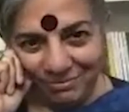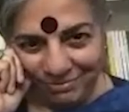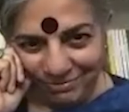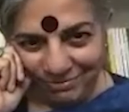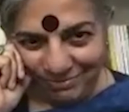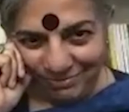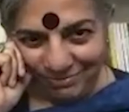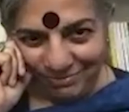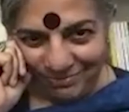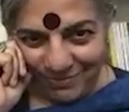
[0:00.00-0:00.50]

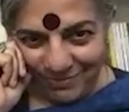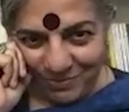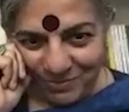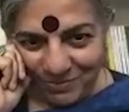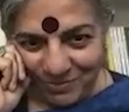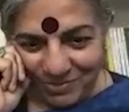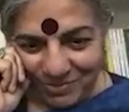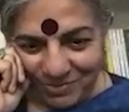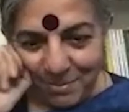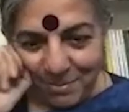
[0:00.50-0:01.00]
Hmm.
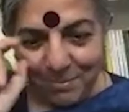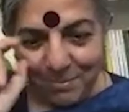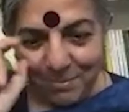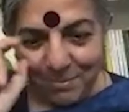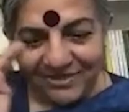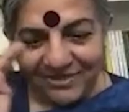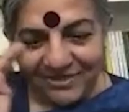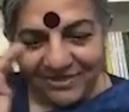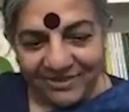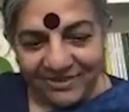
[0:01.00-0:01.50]

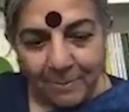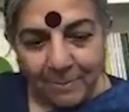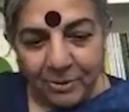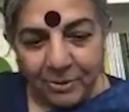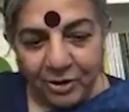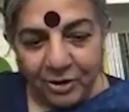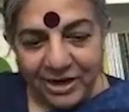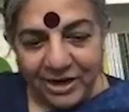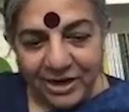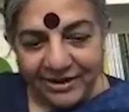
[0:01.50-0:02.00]
By
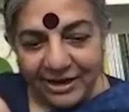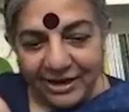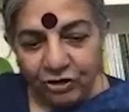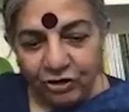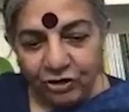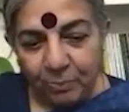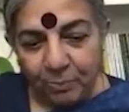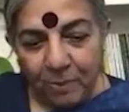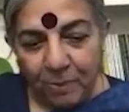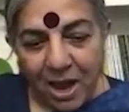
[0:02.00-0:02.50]
separating
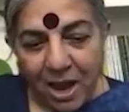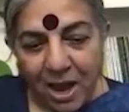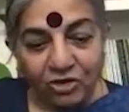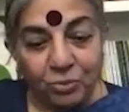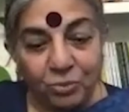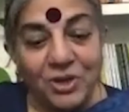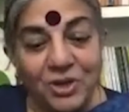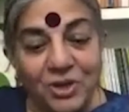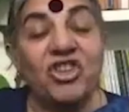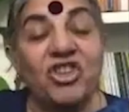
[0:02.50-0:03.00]
into
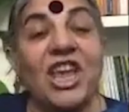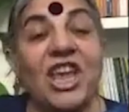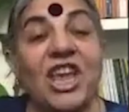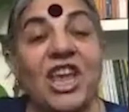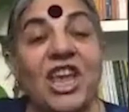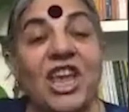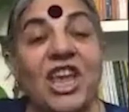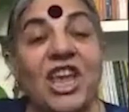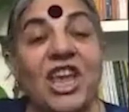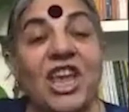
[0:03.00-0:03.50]
parts which
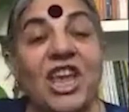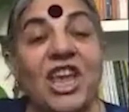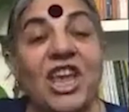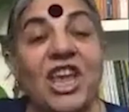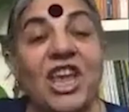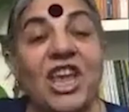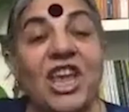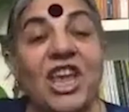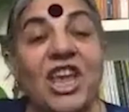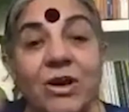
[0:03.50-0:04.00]
cannot
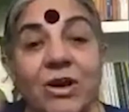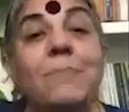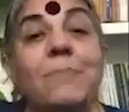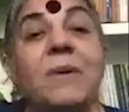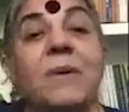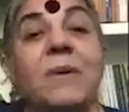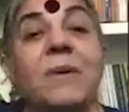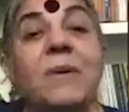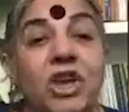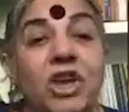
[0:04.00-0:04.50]
ever be
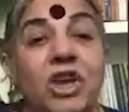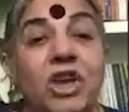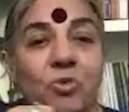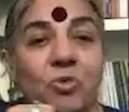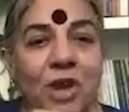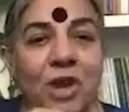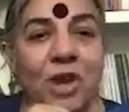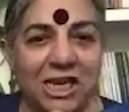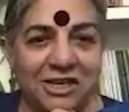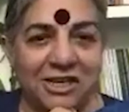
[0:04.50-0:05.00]

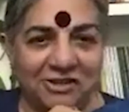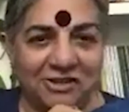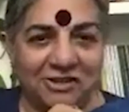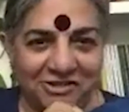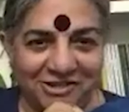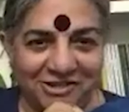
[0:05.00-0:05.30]
reunited.